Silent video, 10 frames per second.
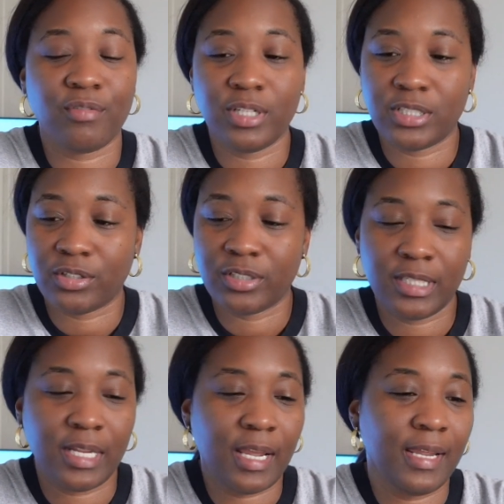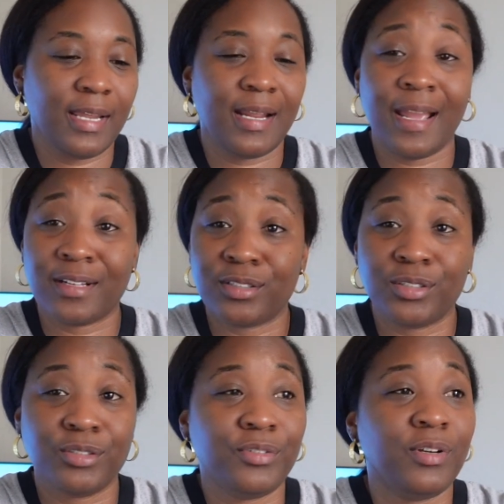research today, get an answer
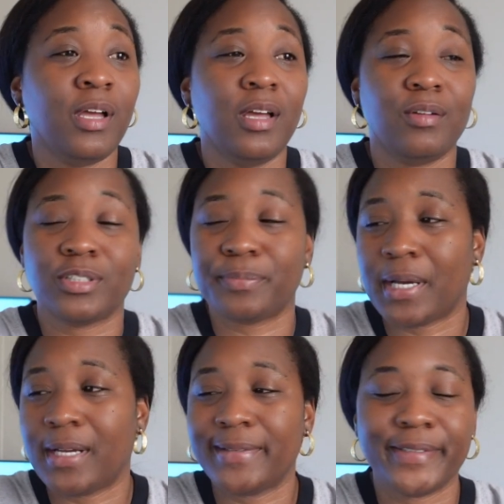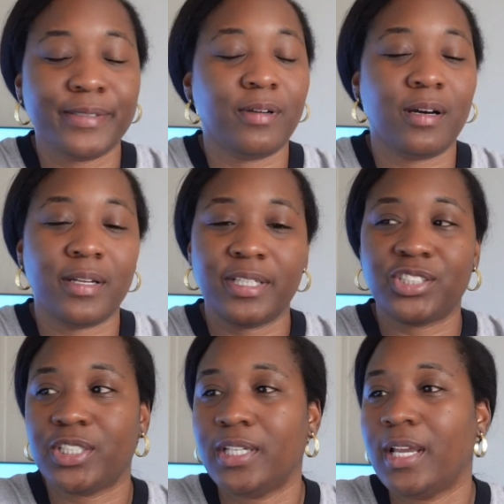to, respond to, all that shit.